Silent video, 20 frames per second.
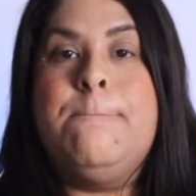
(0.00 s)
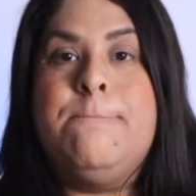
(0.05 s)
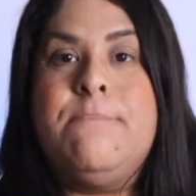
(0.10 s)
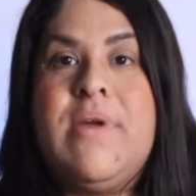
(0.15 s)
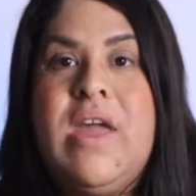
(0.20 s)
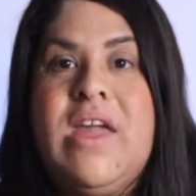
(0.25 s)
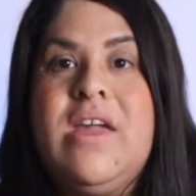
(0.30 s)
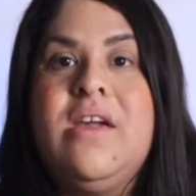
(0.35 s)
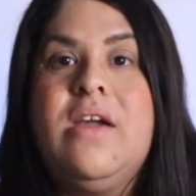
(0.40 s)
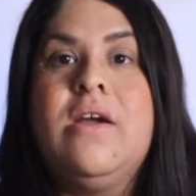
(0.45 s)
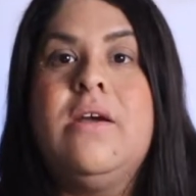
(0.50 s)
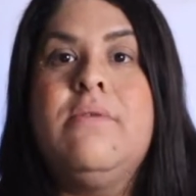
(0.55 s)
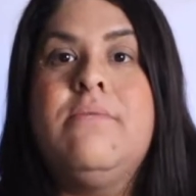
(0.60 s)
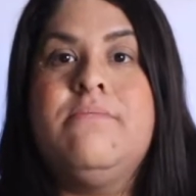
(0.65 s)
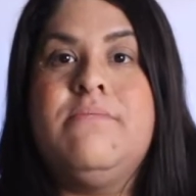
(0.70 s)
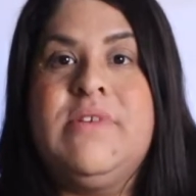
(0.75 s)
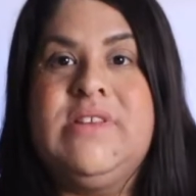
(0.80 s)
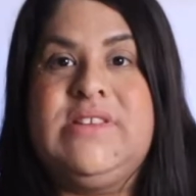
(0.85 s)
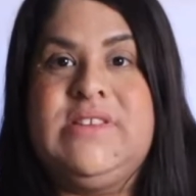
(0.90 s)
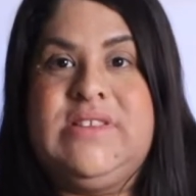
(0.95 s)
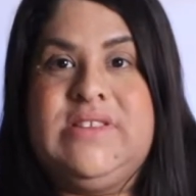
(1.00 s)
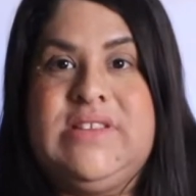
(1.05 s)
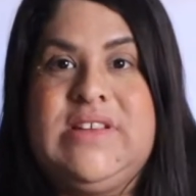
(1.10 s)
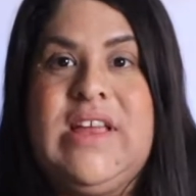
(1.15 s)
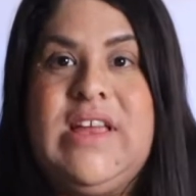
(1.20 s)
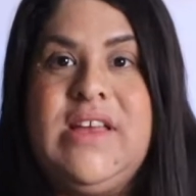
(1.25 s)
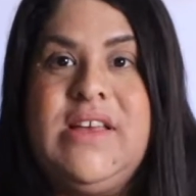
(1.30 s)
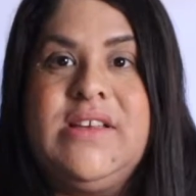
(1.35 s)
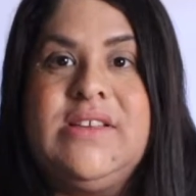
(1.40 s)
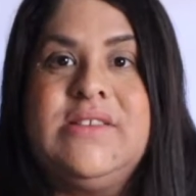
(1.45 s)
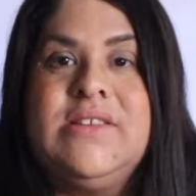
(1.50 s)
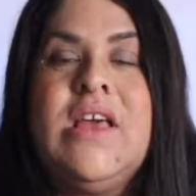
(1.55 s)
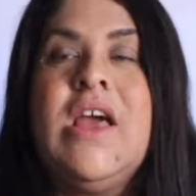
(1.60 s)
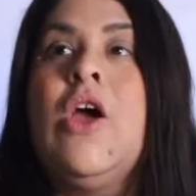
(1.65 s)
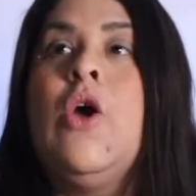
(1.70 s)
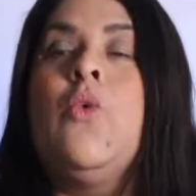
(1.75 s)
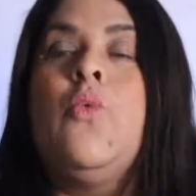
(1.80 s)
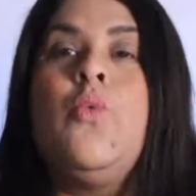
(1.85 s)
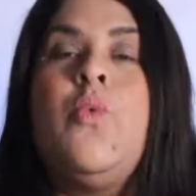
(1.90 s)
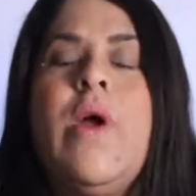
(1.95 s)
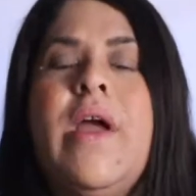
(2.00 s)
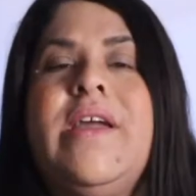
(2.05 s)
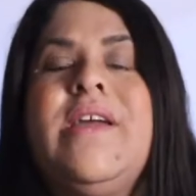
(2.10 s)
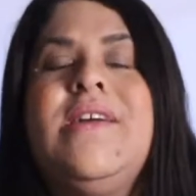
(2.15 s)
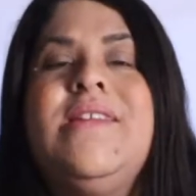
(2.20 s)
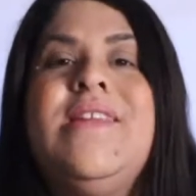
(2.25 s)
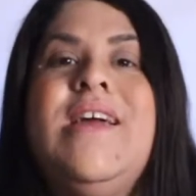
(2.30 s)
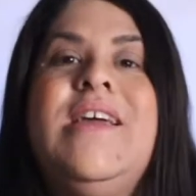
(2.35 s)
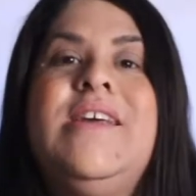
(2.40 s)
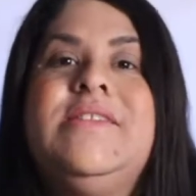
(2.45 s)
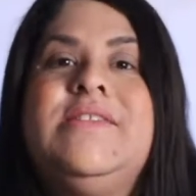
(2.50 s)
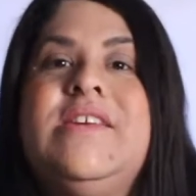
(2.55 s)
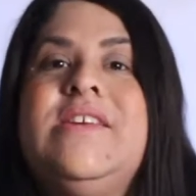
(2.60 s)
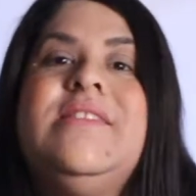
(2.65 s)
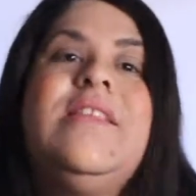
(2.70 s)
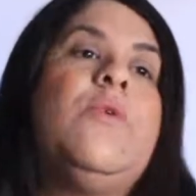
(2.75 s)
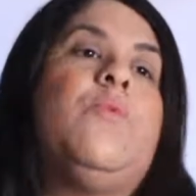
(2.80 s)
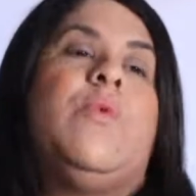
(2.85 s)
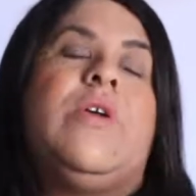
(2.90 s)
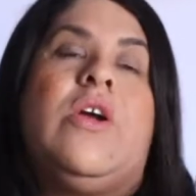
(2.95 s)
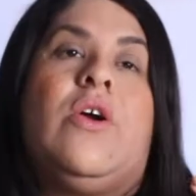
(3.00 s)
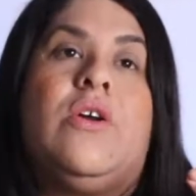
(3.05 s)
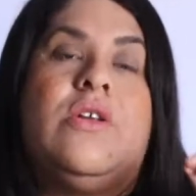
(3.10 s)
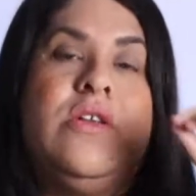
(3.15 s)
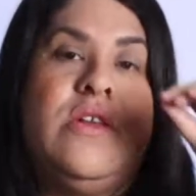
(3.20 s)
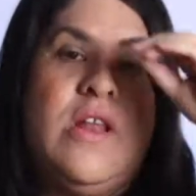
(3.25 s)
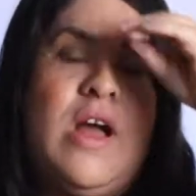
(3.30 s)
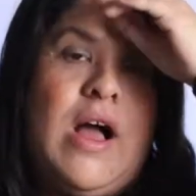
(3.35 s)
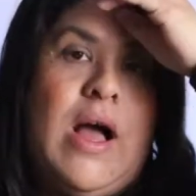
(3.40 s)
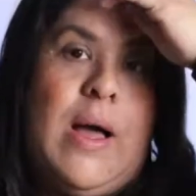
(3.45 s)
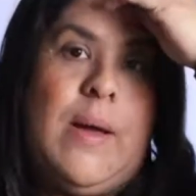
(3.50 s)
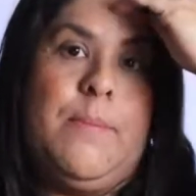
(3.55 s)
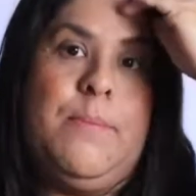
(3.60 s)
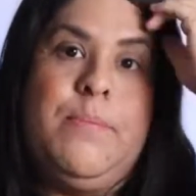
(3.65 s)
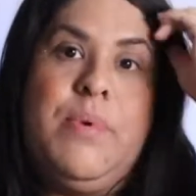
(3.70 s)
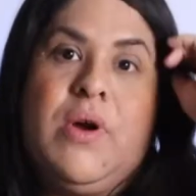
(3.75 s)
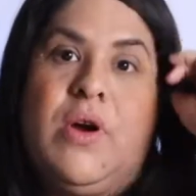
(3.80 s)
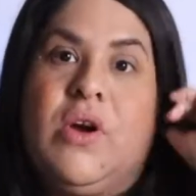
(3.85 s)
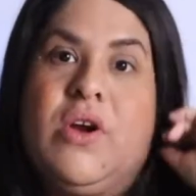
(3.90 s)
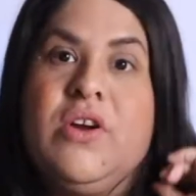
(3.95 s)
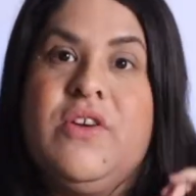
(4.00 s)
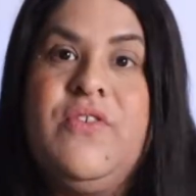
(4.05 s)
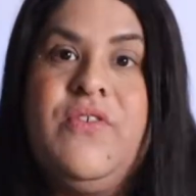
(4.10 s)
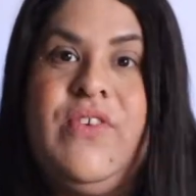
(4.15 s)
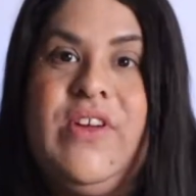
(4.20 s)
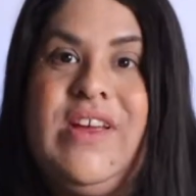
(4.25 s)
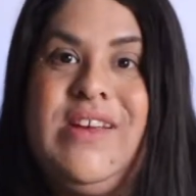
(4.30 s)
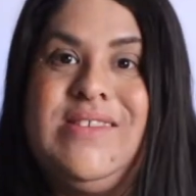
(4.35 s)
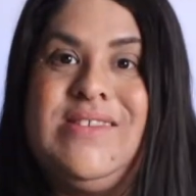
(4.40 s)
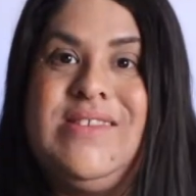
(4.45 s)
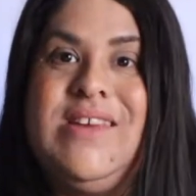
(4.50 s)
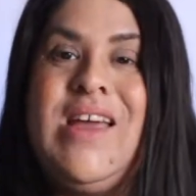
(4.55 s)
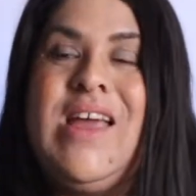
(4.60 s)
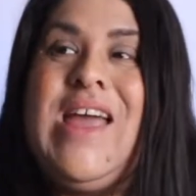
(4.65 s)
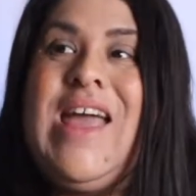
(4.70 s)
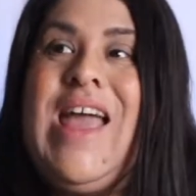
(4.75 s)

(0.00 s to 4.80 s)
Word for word: make mistakes, recognizing that we are not perfect,